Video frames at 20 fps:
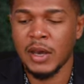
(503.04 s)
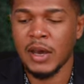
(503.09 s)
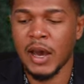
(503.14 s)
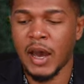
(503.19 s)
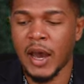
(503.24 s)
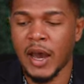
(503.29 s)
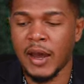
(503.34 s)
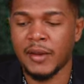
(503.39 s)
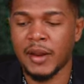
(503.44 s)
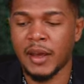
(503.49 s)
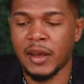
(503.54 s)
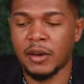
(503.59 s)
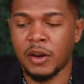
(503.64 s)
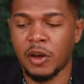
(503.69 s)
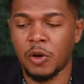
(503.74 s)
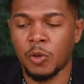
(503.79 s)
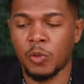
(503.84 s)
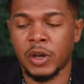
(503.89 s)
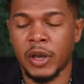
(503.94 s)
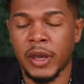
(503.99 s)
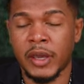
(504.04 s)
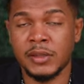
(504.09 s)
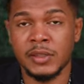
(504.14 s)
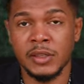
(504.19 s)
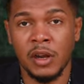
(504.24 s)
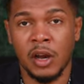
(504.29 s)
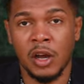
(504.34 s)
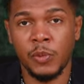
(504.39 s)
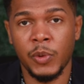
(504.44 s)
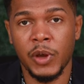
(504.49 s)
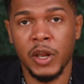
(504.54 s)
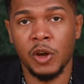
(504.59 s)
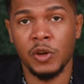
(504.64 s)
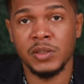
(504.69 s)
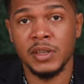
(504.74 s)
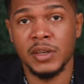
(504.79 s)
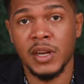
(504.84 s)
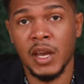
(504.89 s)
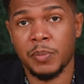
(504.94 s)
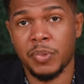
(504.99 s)
And then now we're getting all the way down
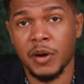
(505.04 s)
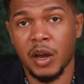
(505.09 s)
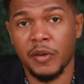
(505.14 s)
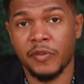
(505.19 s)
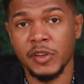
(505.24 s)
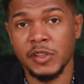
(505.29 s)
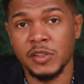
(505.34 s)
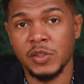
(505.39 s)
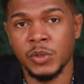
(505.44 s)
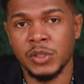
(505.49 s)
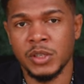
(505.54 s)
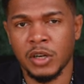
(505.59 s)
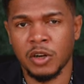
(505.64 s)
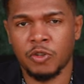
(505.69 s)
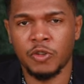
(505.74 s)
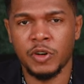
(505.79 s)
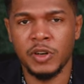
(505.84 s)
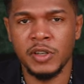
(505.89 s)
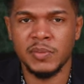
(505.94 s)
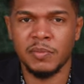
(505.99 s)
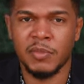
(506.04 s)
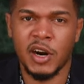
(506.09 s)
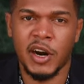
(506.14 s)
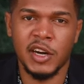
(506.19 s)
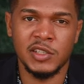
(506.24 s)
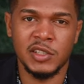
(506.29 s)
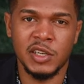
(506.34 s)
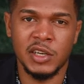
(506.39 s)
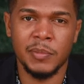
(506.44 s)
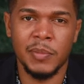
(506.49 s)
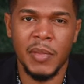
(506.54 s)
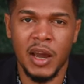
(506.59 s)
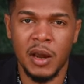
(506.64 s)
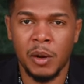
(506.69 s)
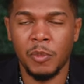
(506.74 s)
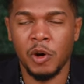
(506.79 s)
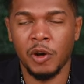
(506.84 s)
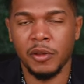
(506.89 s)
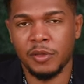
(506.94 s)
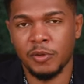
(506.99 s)
to net profits, which increased marginally by
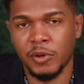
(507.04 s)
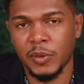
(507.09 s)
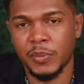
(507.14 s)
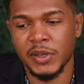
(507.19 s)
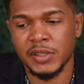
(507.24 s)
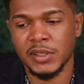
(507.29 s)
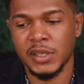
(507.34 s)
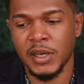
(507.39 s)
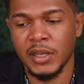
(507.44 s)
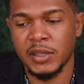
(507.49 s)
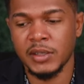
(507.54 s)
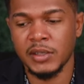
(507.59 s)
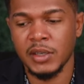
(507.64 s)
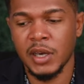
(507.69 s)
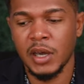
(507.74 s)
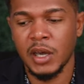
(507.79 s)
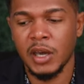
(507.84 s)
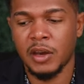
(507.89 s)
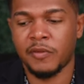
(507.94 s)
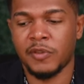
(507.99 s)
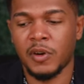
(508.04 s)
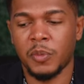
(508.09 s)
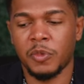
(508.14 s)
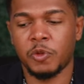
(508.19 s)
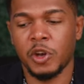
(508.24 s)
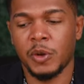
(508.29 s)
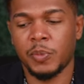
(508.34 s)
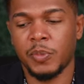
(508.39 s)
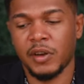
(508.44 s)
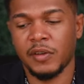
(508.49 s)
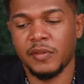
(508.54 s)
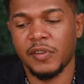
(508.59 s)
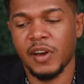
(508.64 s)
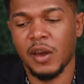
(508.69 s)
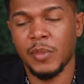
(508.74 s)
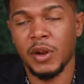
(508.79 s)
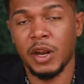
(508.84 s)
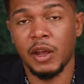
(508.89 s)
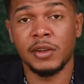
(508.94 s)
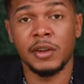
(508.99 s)
about 3% from
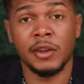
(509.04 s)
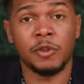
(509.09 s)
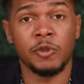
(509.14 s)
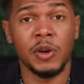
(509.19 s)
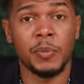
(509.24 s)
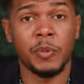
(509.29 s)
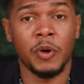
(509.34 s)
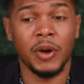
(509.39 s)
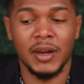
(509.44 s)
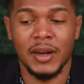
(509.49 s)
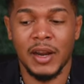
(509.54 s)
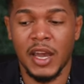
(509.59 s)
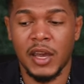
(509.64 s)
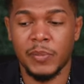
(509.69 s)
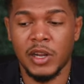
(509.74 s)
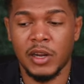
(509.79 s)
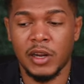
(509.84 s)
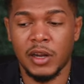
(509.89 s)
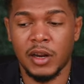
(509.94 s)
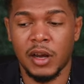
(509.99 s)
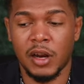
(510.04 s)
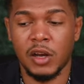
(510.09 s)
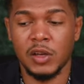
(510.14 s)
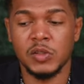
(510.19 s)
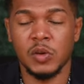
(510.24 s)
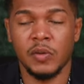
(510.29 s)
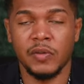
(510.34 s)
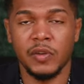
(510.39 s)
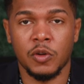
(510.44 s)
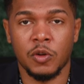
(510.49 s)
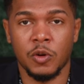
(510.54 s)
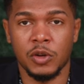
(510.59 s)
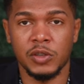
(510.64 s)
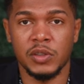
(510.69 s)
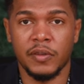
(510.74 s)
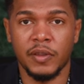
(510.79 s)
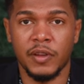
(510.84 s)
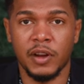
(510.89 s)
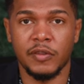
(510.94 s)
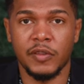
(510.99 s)
$3.5 million to $3.9 million over the course
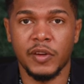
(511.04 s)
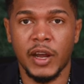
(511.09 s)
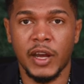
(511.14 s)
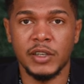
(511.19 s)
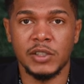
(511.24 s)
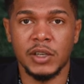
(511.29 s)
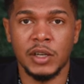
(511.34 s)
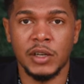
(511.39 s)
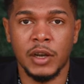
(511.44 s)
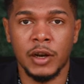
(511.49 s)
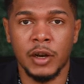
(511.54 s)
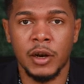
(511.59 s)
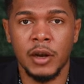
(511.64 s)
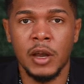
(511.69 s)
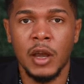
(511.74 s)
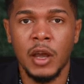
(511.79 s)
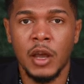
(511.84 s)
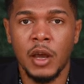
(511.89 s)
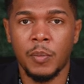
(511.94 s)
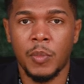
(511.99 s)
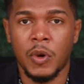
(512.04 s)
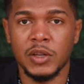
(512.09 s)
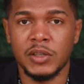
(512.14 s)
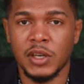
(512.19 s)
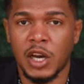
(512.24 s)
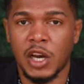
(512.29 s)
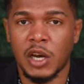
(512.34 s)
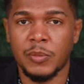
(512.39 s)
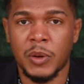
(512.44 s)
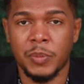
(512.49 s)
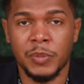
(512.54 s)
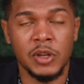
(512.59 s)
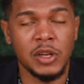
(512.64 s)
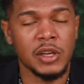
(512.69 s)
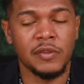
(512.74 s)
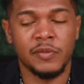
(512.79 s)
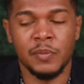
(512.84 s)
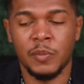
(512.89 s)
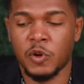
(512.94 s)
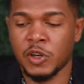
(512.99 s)
of their financial year. But I
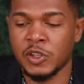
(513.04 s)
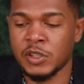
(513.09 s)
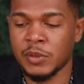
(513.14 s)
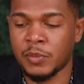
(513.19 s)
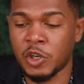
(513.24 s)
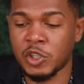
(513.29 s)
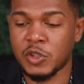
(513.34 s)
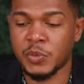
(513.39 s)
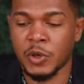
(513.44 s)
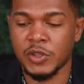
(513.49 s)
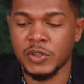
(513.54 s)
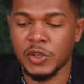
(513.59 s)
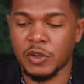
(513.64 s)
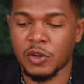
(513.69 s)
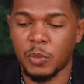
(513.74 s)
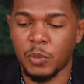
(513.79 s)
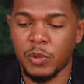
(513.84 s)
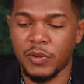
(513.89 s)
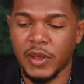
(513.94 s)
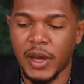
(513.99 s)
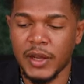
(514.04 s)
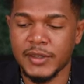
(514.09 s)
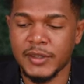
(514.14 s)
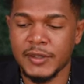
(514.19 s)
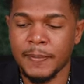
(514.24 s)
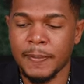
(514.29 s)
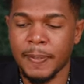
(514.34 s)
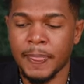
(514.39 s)
believe much more is to come with that.